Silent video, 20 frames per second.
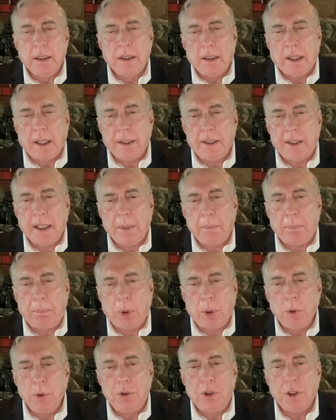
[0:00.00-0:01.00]
I think
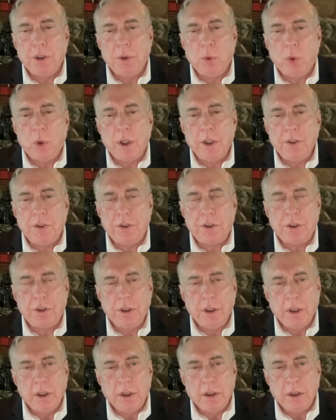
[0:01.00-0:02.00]
Putin
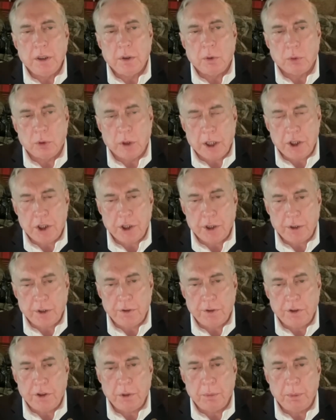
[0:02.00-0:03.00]
wants
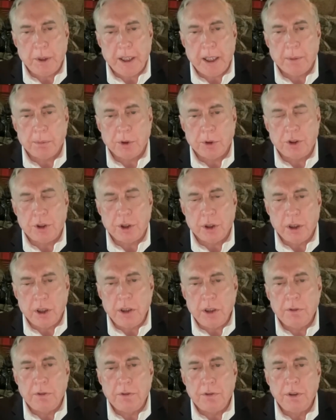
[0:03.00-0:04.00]
Russians to be able to
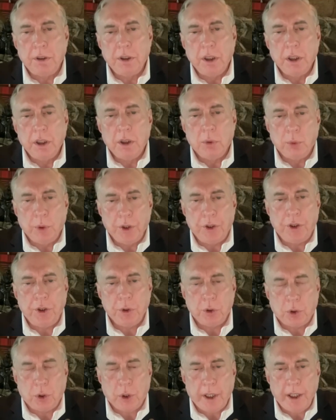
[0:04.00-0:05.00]
live with
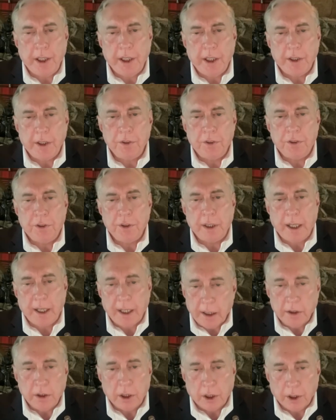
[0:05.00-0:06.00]
Ukrainians
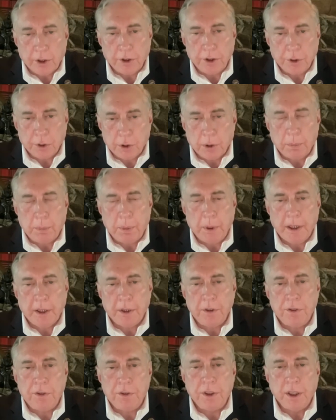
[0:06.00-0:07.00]
and other
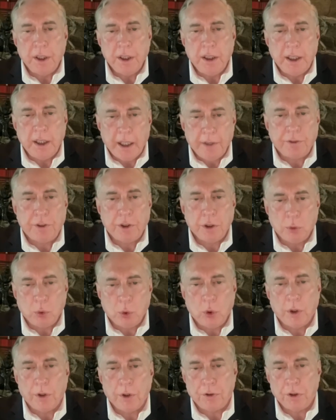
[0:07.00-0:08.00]
Europeans after the
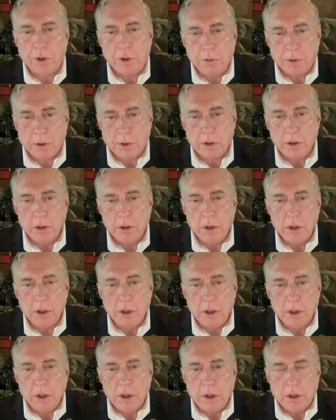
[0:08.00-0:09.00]
war is over.
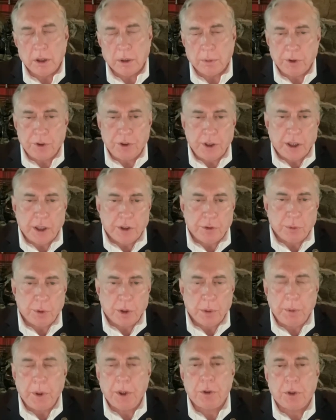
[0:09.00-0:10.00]
In other words, he doesn't want
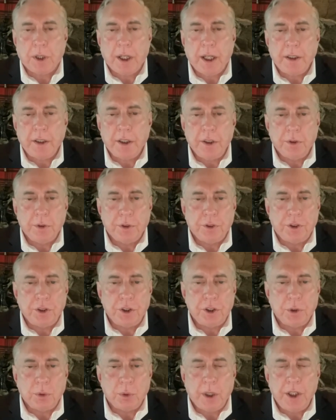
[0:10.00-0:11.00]
to be dragged into a
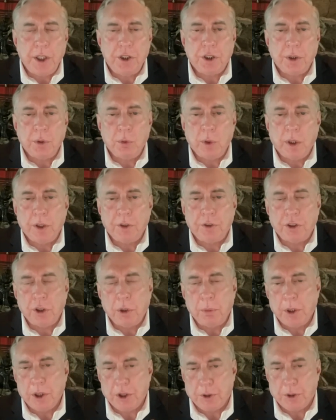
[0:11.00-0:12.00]
situation where so
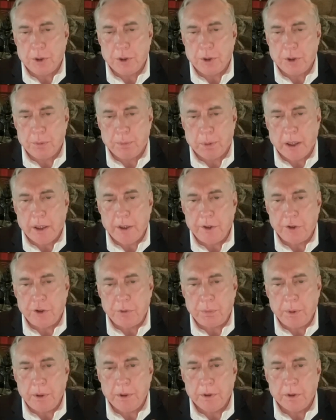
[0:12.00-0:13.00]
much blood is
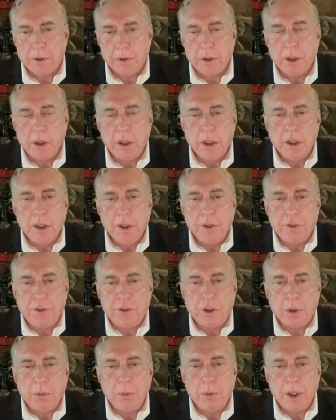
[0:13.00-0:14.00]
spilled,
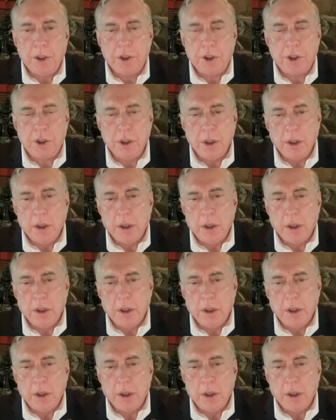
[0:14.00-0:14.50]
so much